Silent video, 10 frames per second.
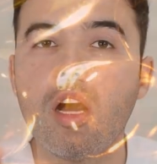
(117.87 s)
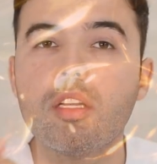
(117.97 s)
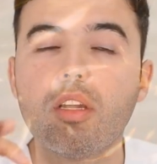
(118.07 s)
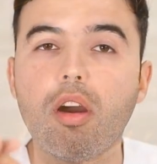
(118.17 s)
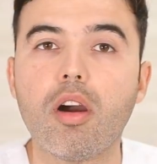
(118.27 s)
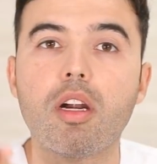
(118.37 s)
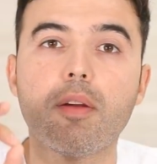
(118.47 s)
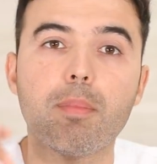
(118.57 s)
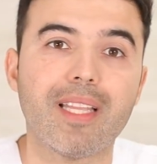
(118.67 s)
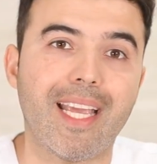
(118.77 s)
on
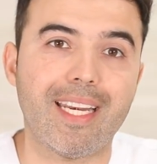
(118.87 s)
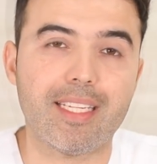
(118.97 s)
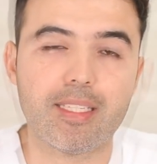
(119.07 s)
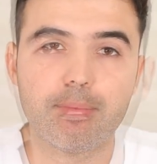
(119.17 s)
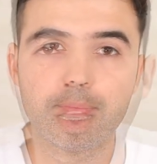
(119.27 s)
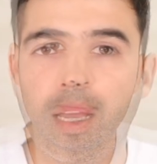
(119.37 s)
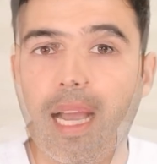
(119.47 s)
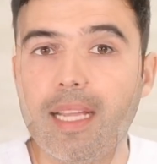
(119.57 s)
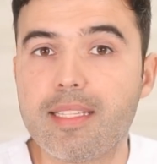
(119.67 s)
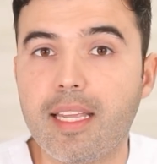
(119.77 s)
our planet.
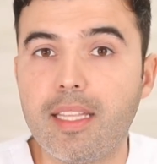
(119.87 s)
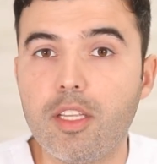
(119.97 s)
I'd say that